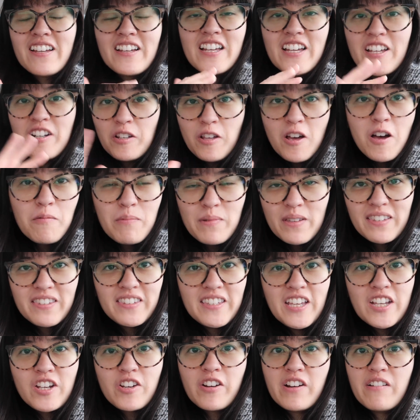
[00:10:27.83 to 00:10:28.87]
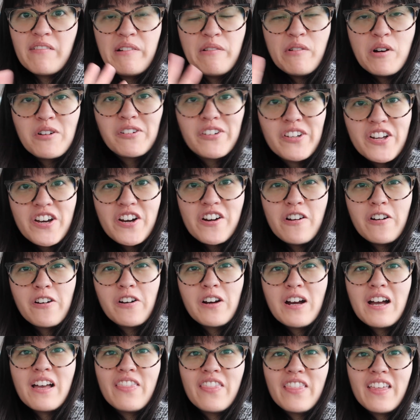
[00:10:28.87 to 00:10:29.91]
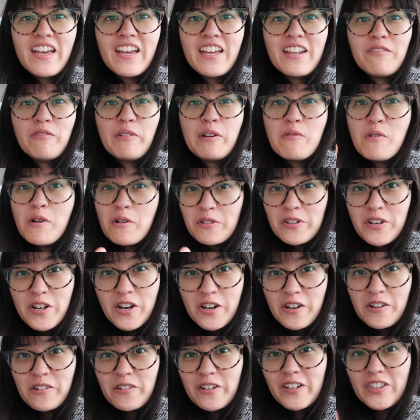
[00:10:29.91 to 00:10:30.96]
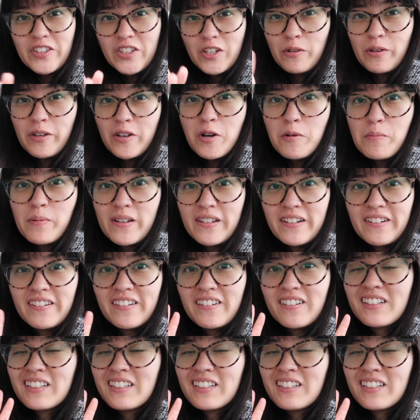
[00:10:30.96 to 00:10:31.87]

It'll all be secret. We won't know. And then we won't know until we open